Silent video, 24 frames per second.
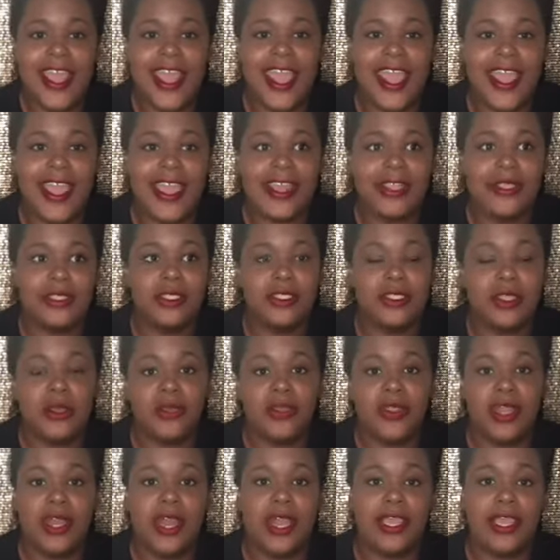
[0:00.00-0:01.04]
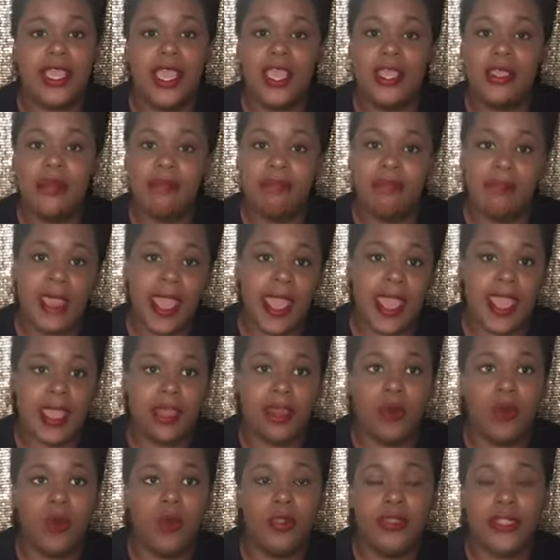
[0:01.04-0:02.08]
And so then I came
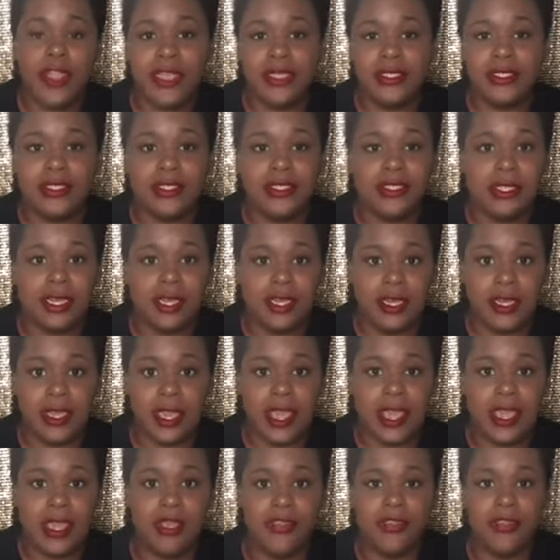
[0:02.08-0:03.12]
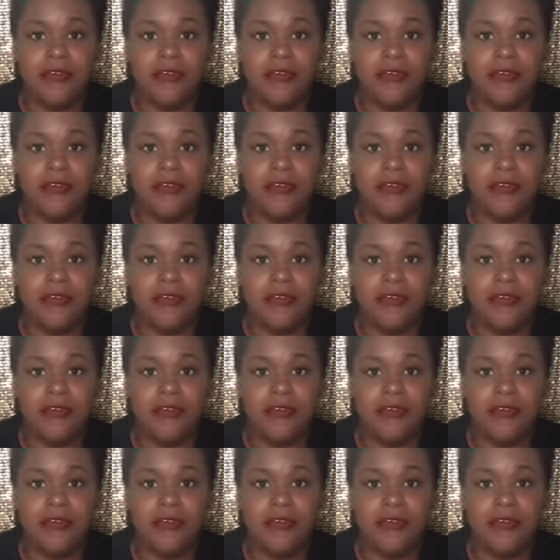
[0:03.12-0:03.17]
back on that Sunday.